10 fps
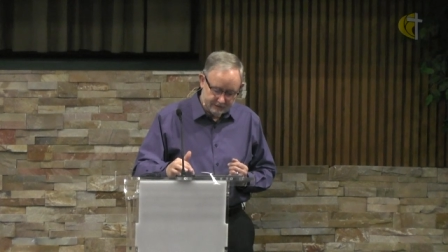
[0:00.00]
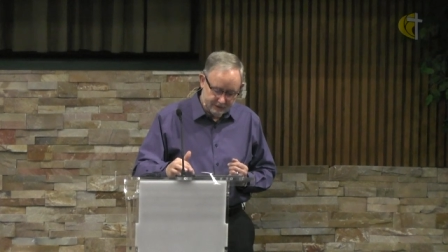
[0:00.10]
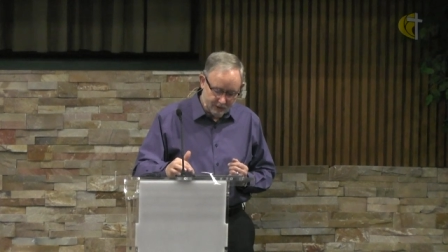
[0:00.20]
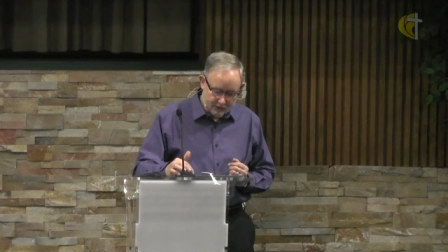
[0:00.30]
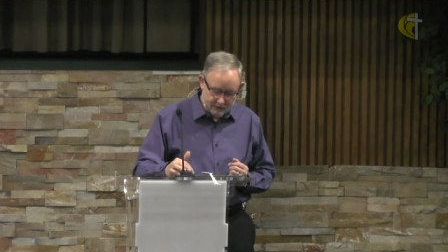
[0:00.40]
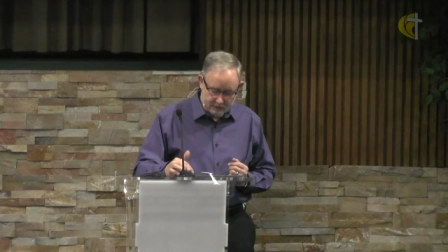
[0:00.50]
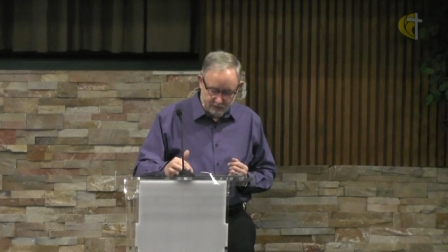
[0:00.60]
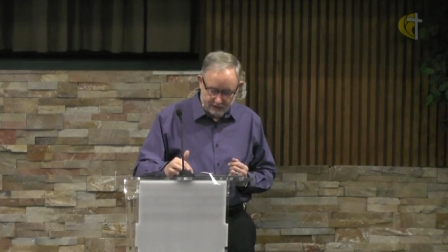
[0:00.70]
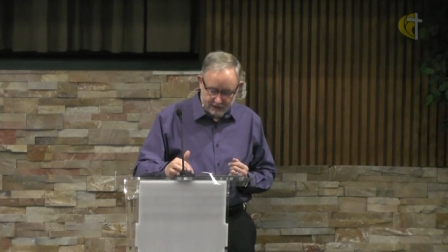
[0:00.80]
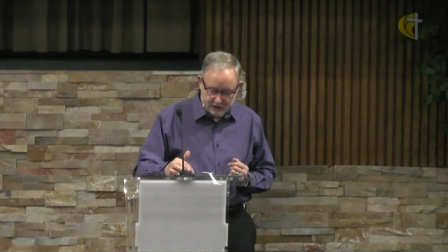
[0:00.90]
and all the
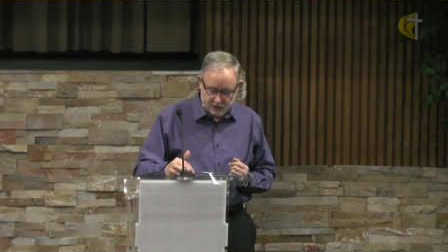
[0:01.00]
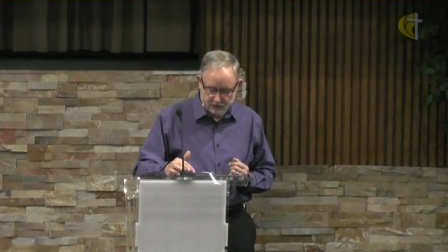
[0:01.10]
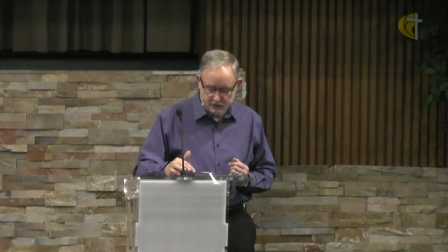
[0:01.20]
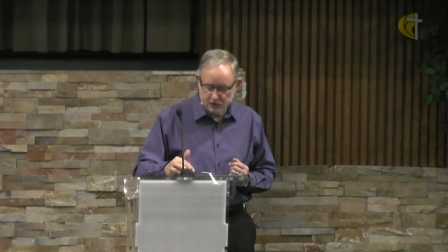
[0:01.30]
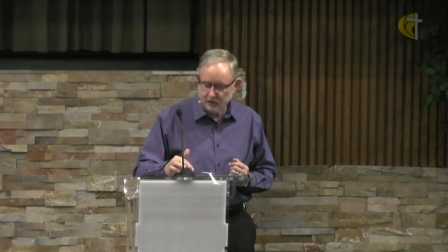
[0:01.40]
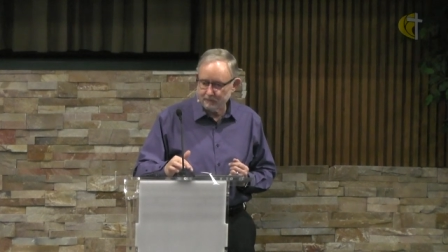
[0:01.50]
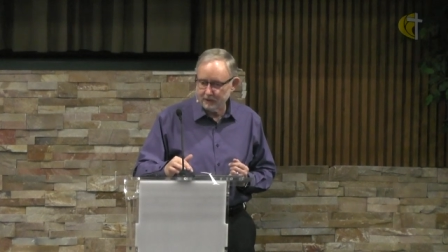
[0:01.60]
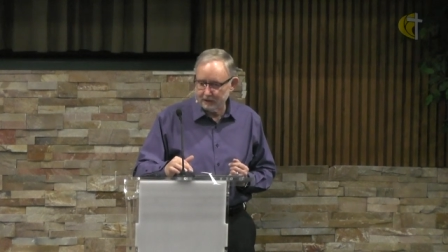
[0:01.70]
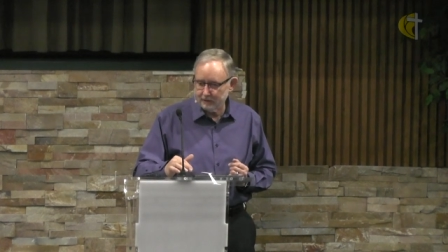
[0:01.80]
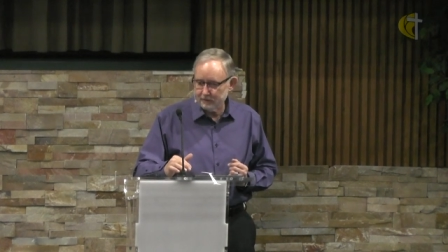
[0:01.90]
relationship that
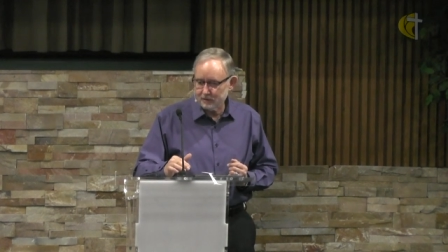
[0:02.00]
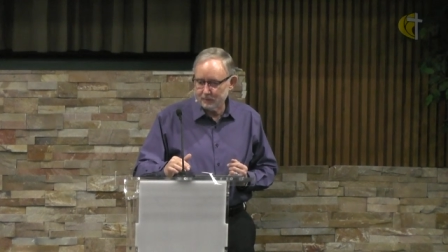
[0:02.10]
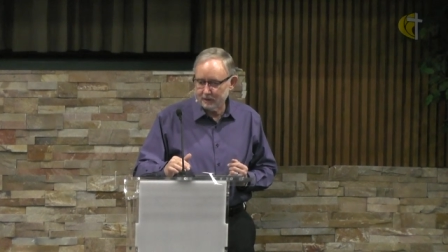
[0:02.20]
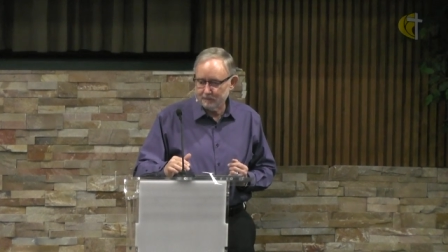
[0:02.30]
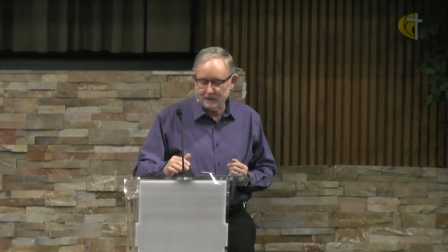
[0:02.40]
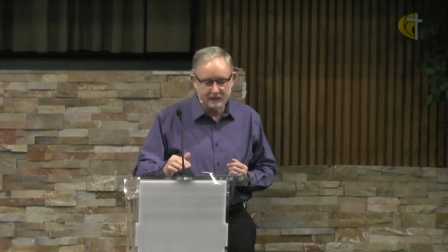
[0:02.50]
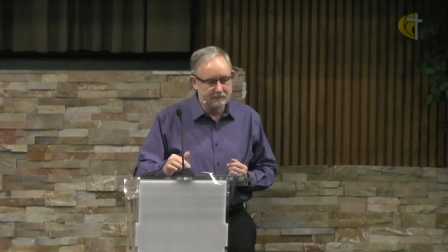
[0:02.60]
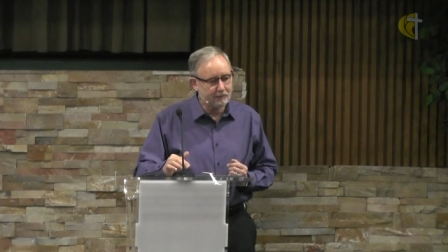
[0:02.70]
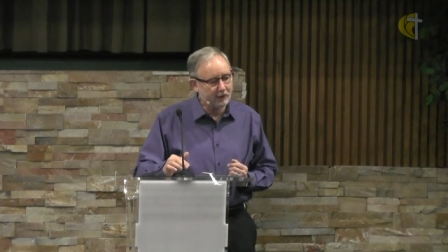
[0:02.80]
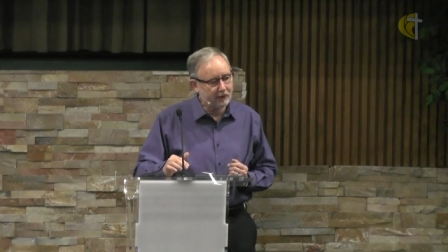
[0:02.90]
goes with being
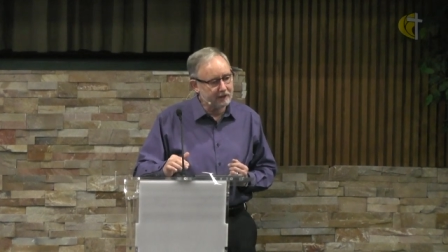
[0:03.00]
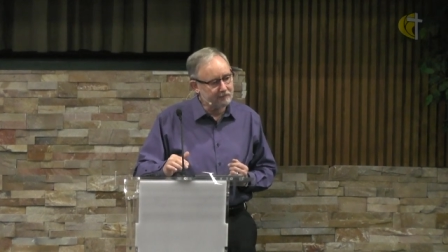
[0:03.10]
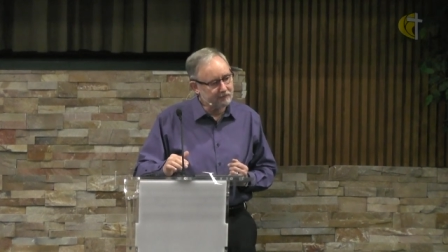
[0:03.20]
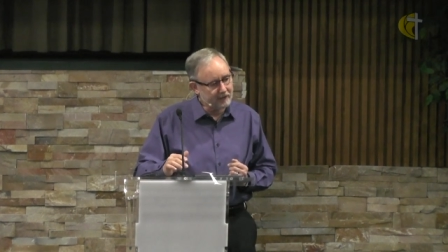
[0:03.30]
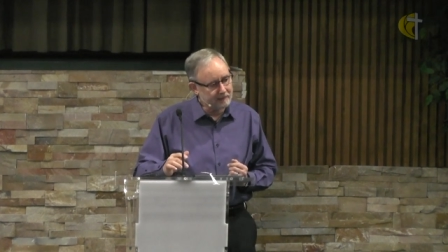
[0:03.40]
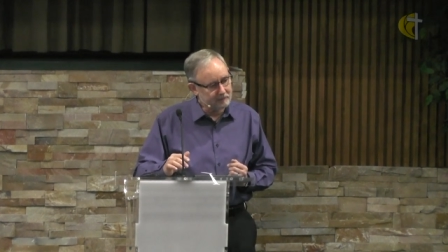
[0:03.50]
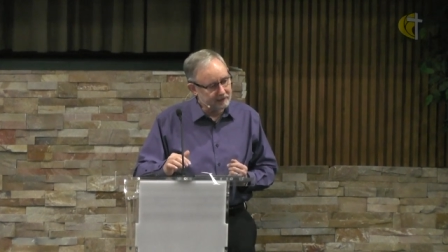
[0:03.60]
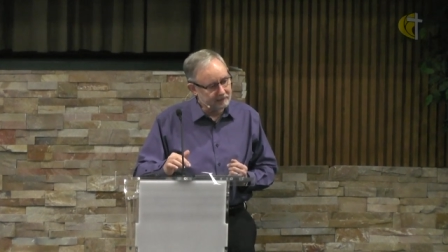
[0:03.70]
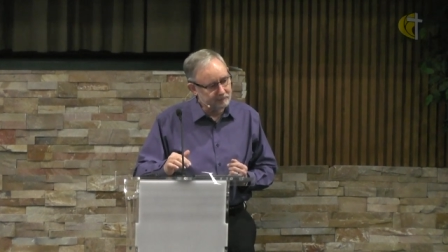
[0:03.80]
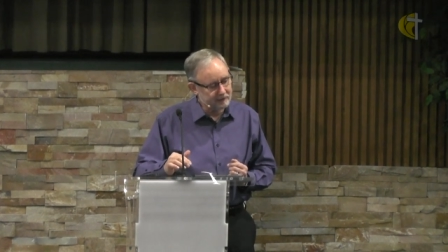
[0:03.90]
part of
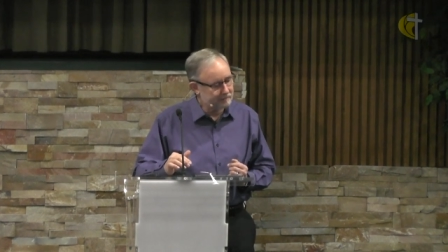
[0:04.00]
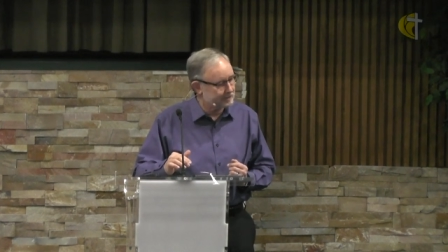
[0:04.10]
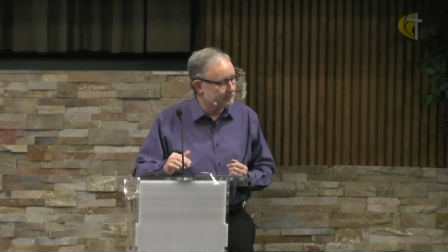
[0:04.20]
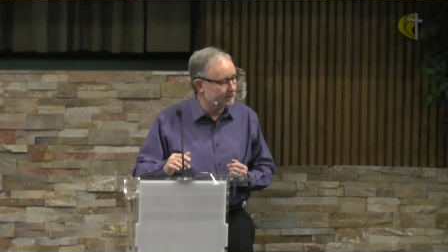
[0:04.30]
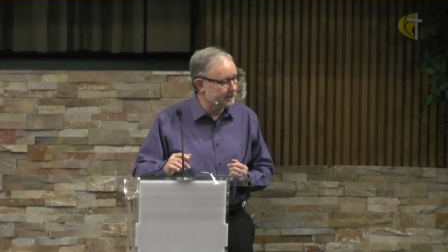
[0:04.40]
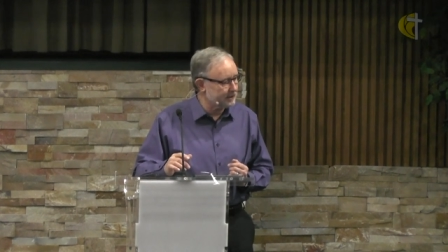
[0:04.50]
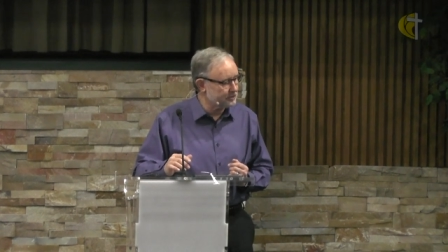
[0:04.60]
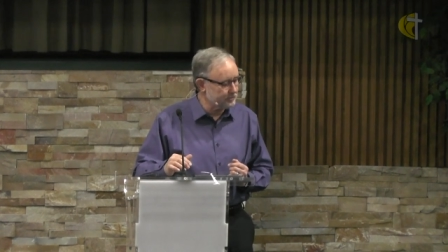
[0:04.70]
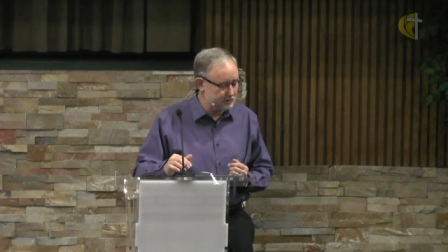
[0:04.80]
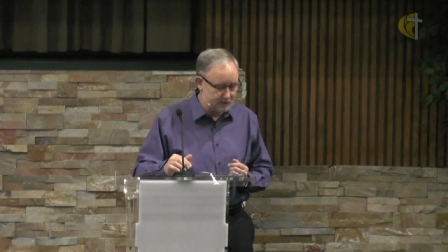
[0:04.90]
family, but it was a
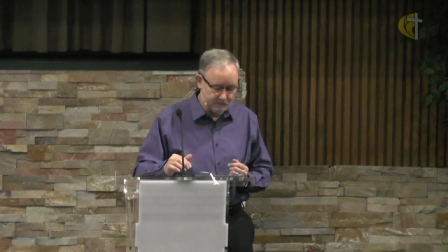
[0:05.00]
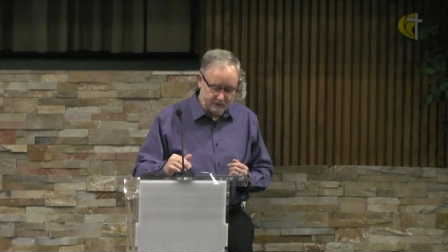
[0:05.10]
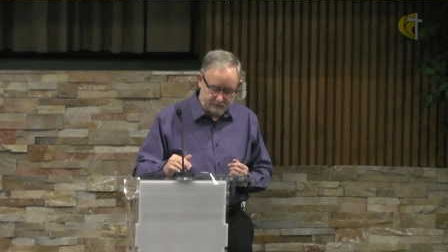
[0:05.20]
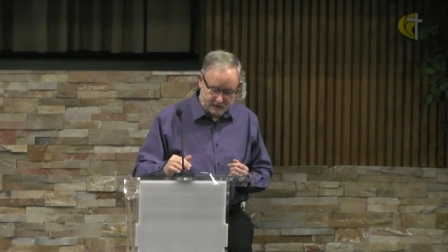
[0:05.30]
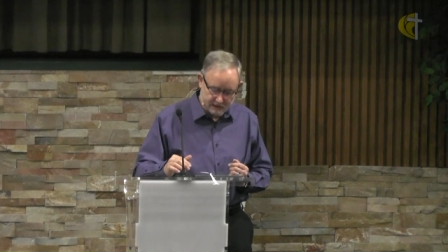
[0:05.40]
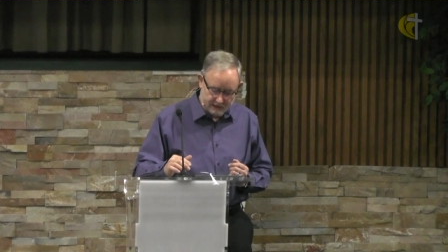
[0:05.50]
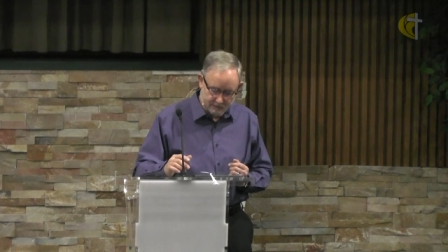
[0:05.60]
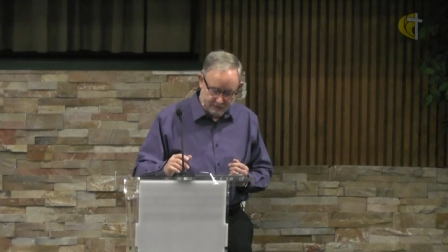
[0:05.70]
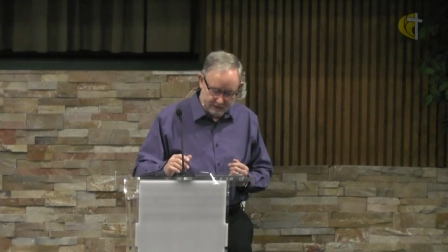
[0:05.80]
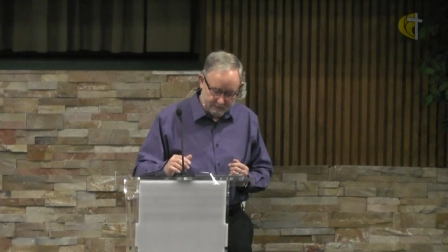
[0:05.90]
relationship that was
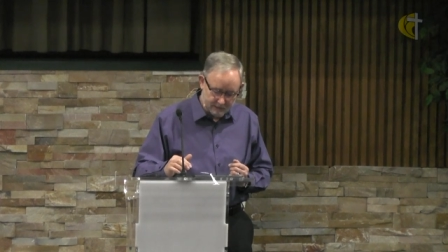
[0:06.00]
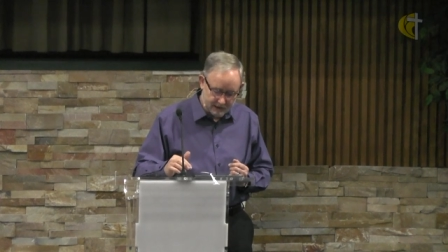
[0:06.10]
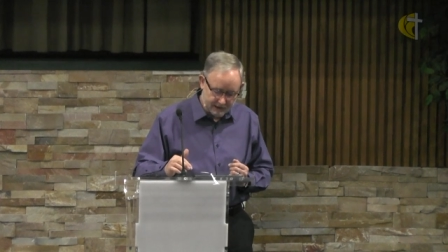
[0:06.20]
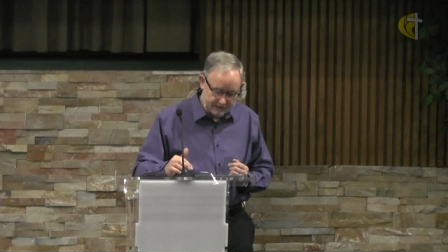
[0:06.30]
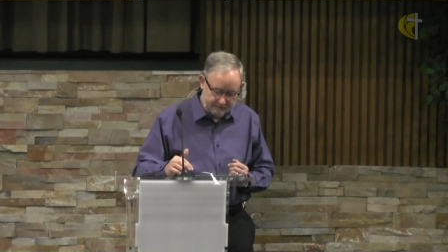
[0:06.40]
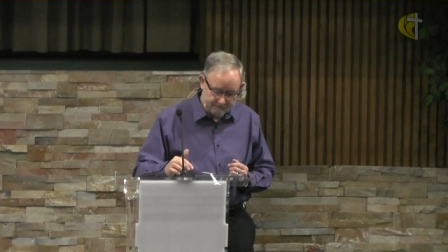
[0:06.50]
deeper than blood.